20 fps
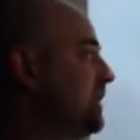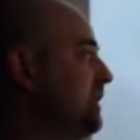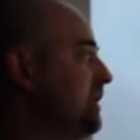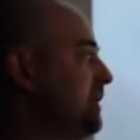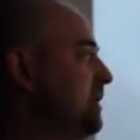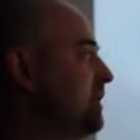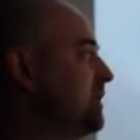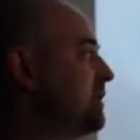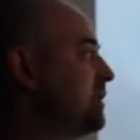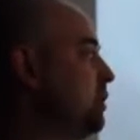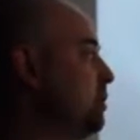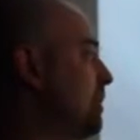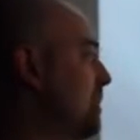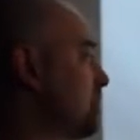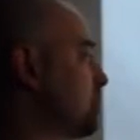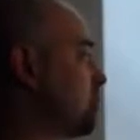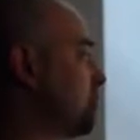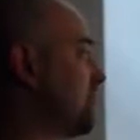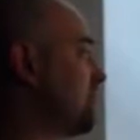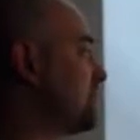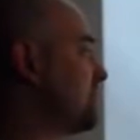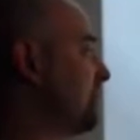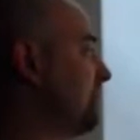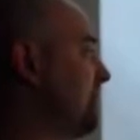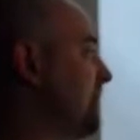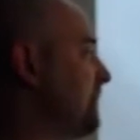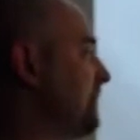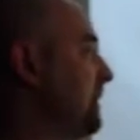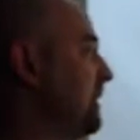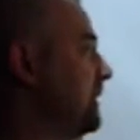these 2 measurements,
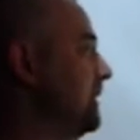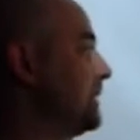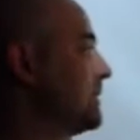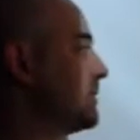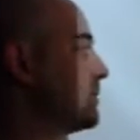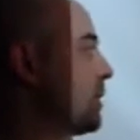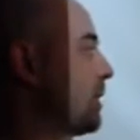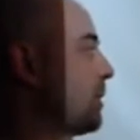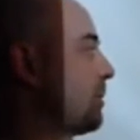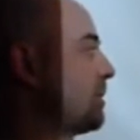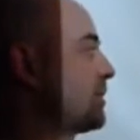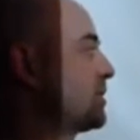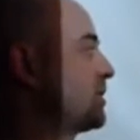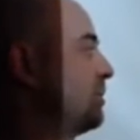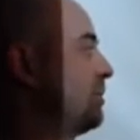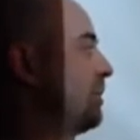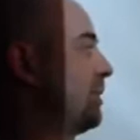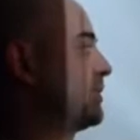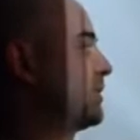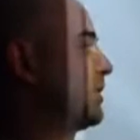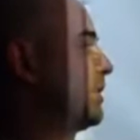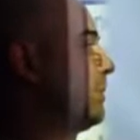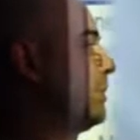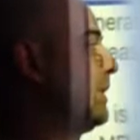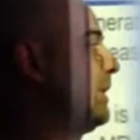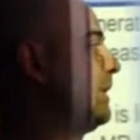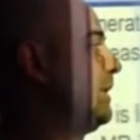50 is where we're supposed to be.